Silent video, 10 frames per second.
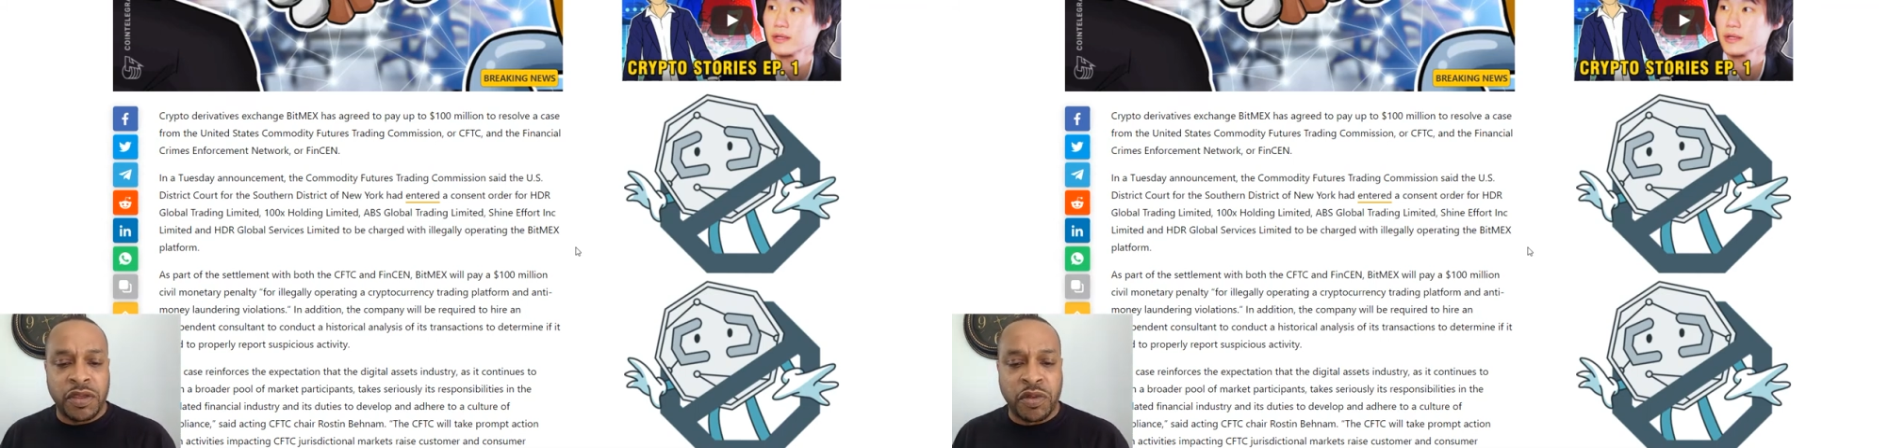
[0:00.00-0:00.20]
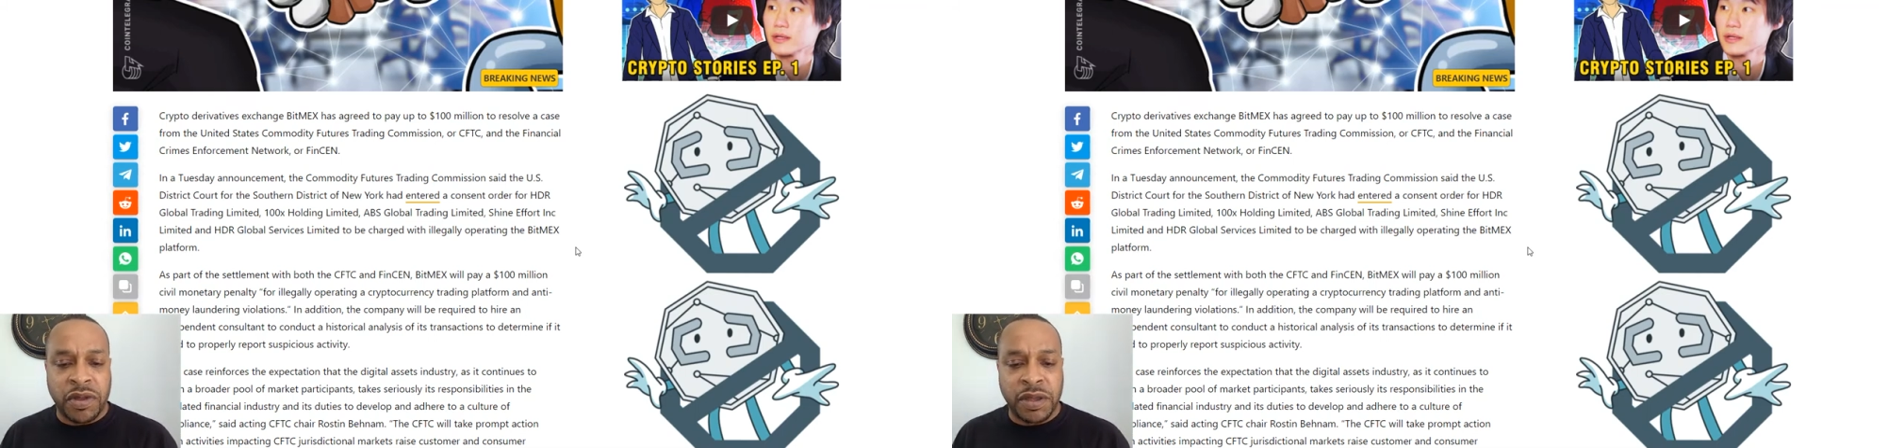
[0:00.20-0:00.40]

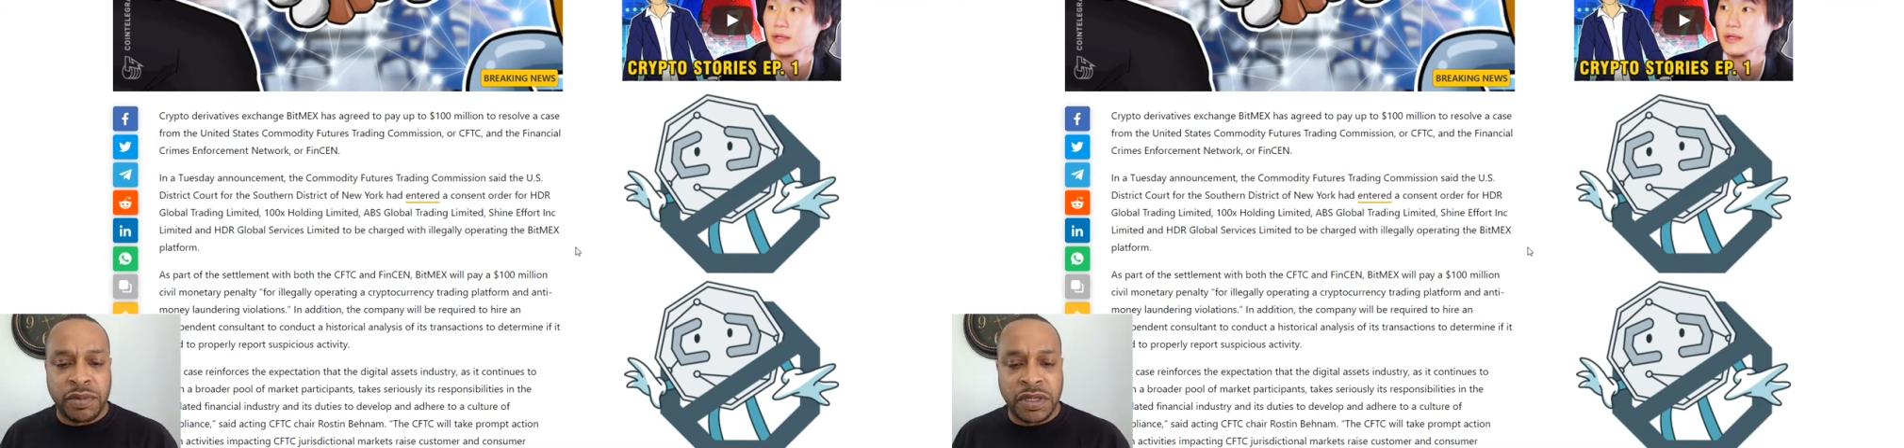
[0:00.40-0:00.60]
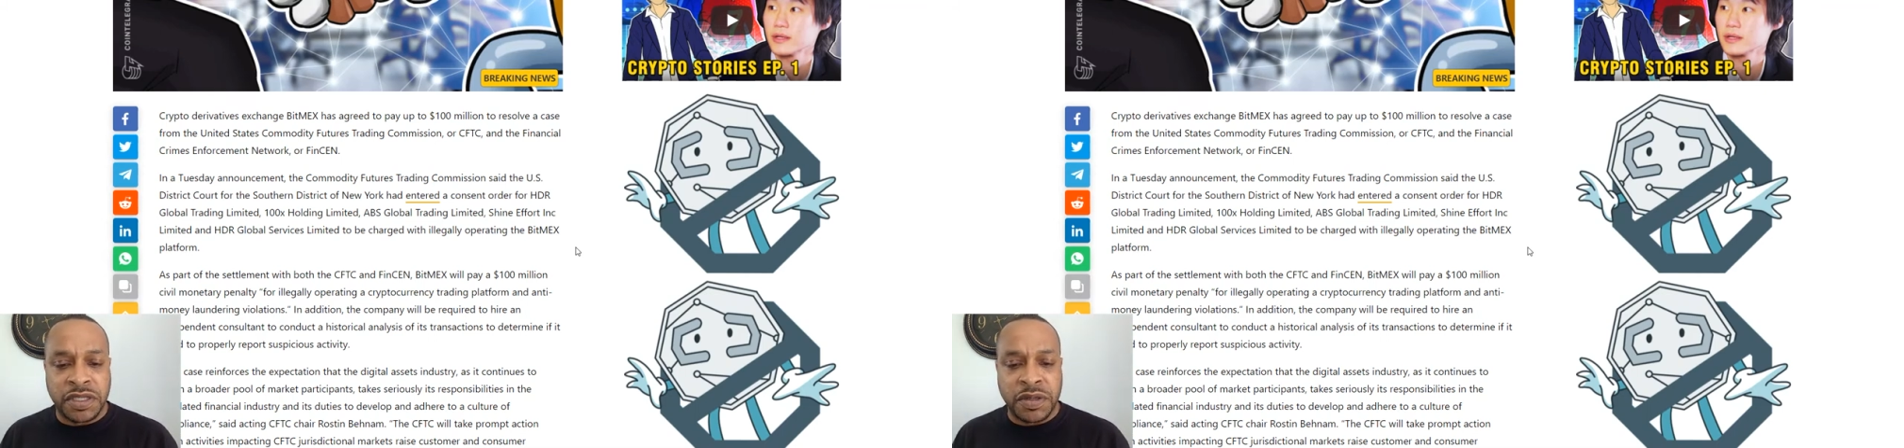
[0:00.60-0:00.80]
you were
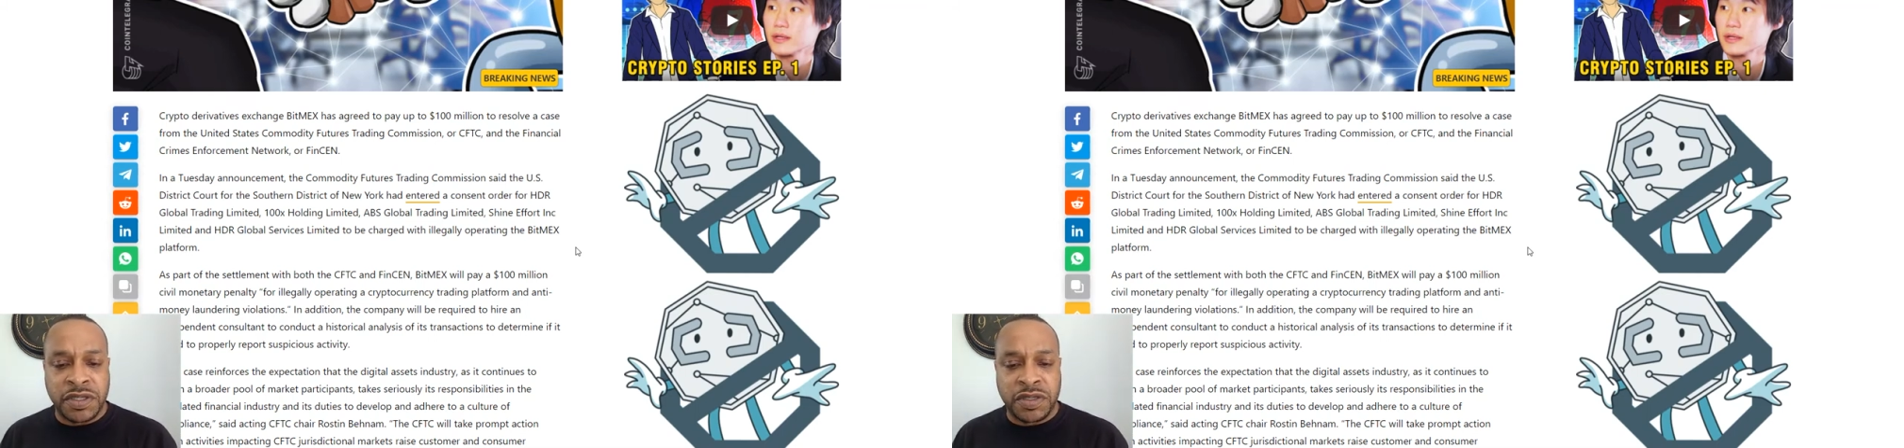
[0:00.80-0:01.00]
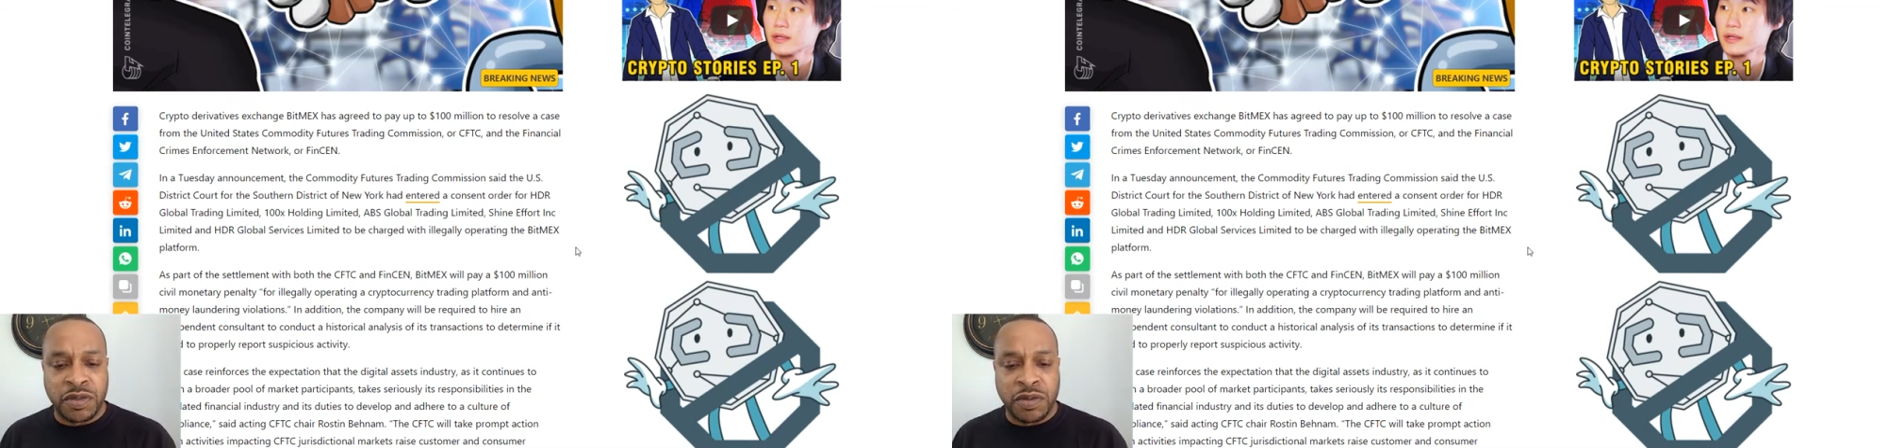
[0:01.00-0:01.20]
able
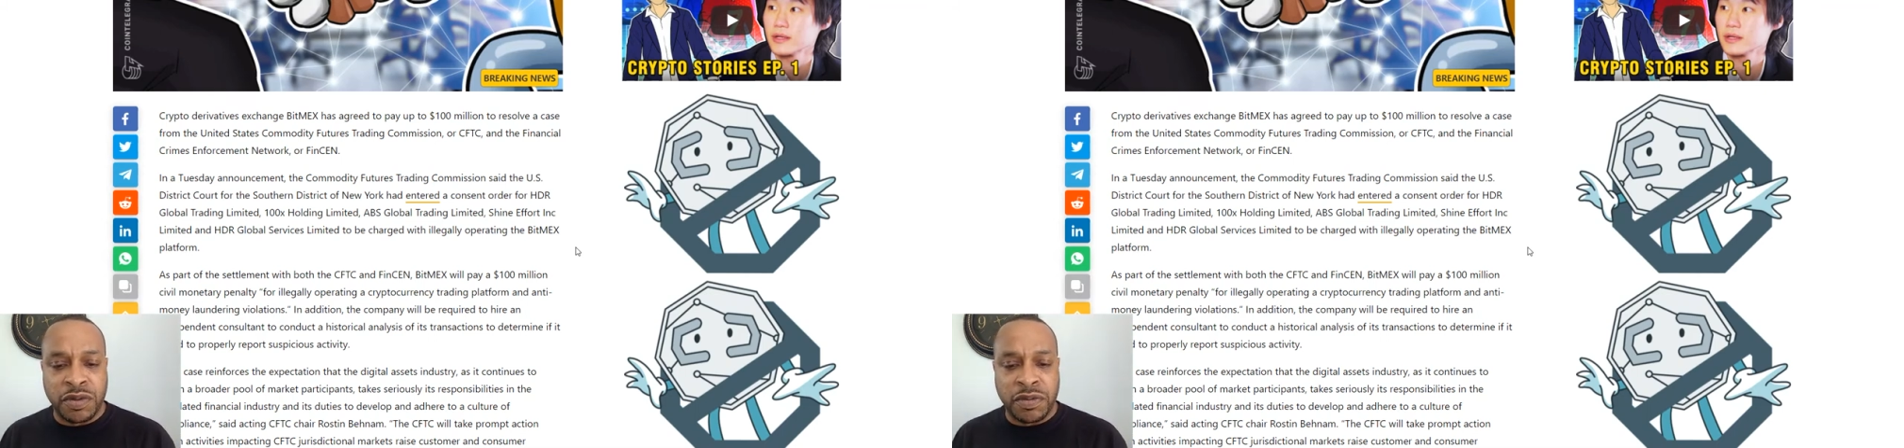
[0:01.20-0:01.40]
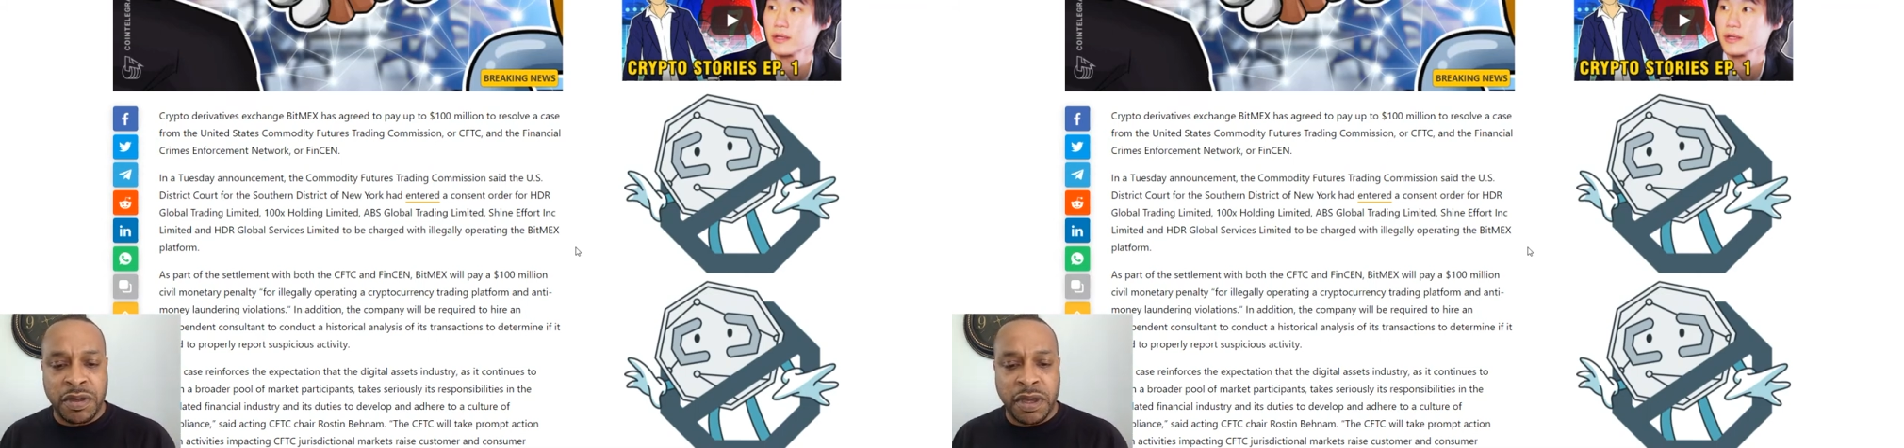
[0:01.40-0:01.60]

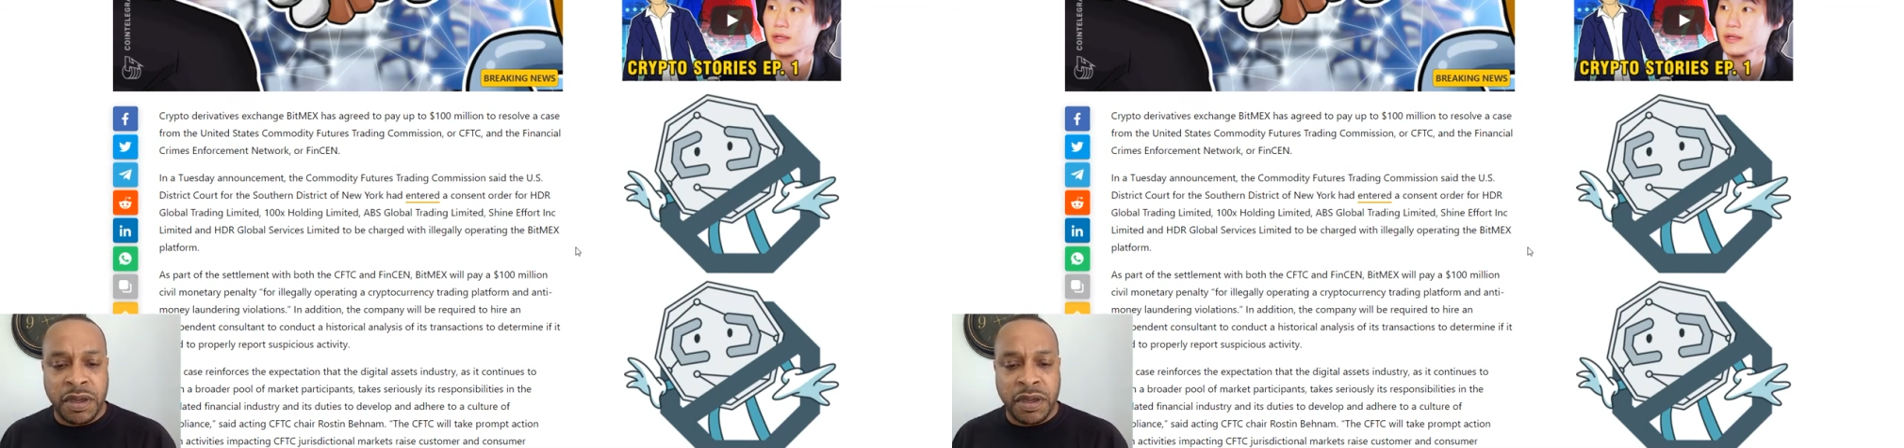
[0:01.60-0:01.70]
to